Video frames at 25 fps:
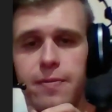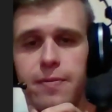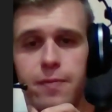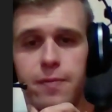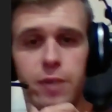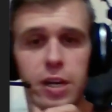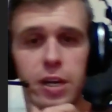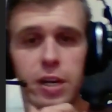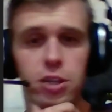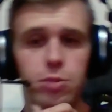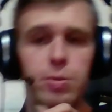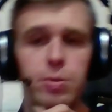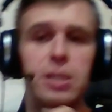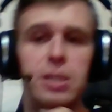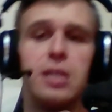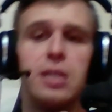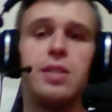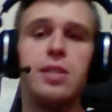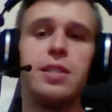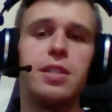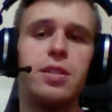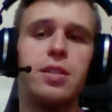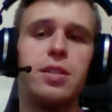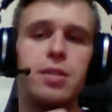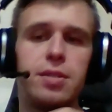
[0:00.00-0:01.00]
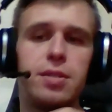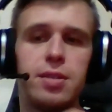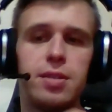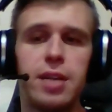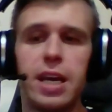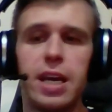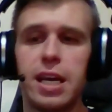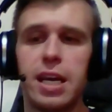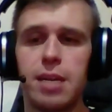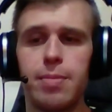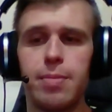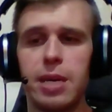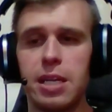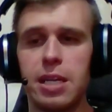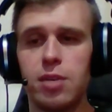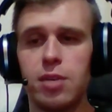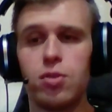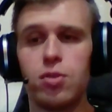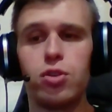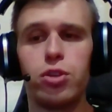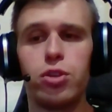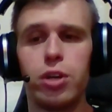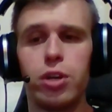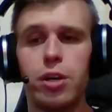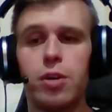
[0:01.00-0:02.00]
Freshman Year. It's an animated
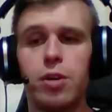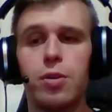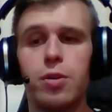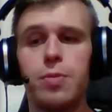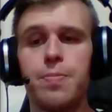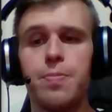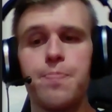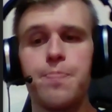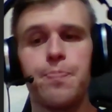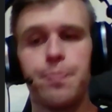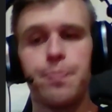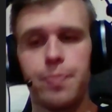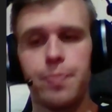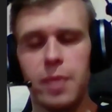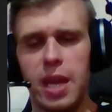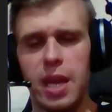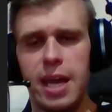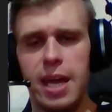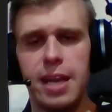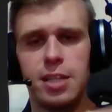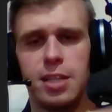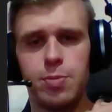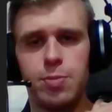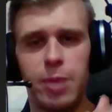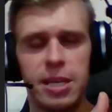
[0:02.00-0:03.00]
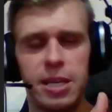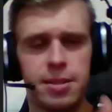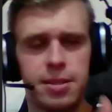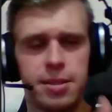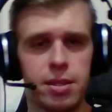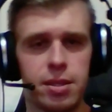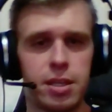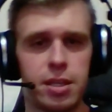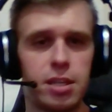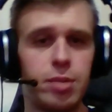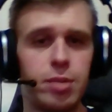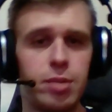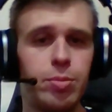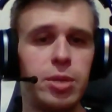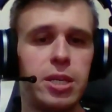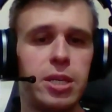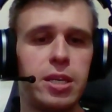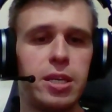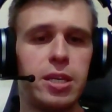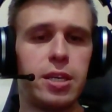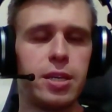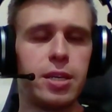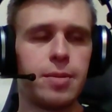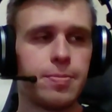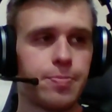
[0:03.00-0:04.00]
show and it's basically going to
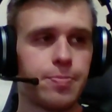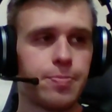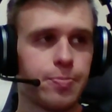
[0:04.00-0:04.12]
be